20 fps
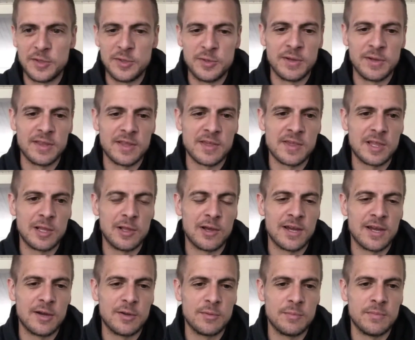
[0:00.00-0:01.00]
this
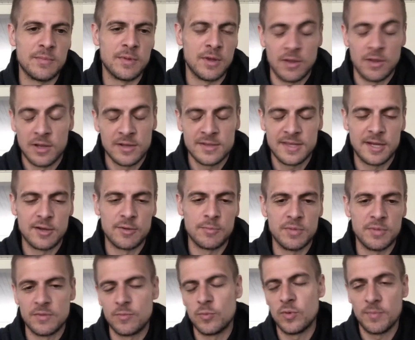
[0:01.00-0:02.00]
lockdown, but
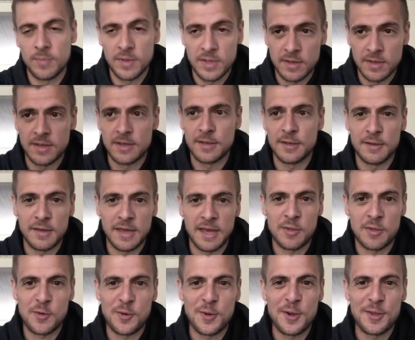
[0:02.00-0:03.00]
we've been
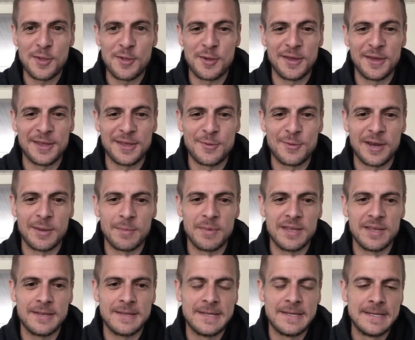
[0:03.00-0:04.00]
talking together quite a bit.
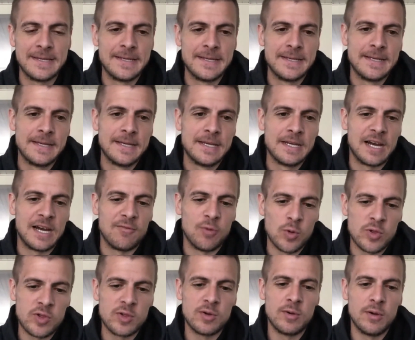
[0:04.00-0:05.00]
I've
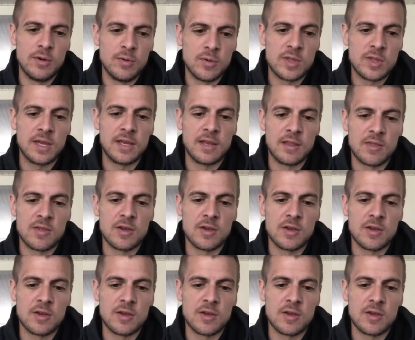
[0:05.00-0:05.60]
also stayed in touch